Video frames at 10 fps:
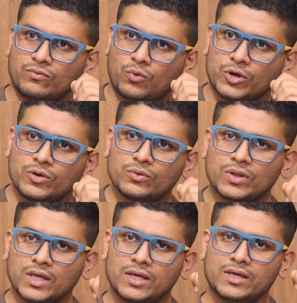what do you
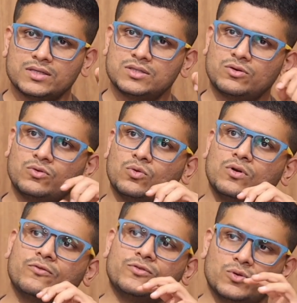think is the
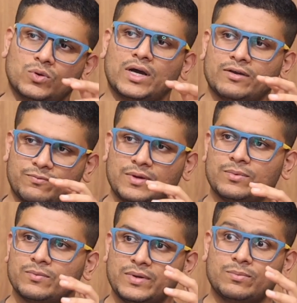role of yoga? If
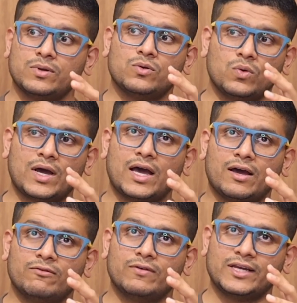people who
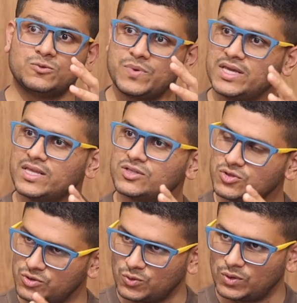have
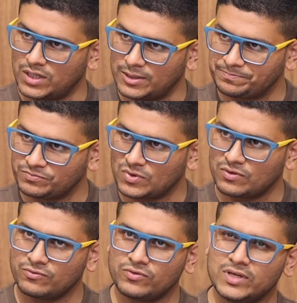experienced yoga
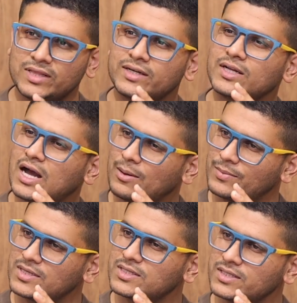feel that
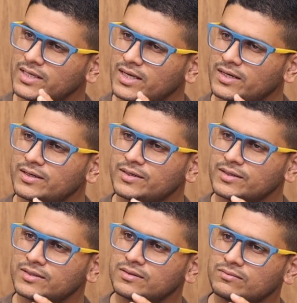calmness at the end, and
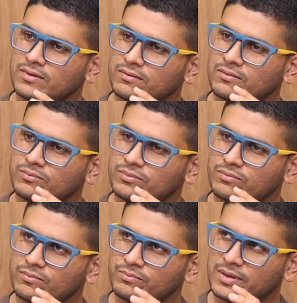it is
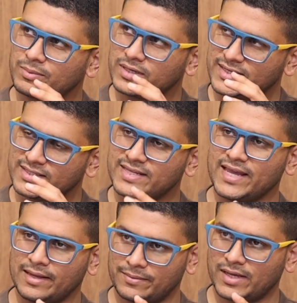people
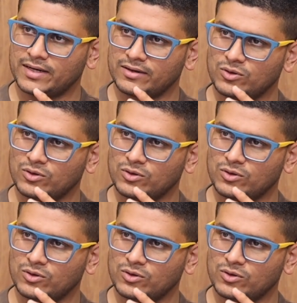say that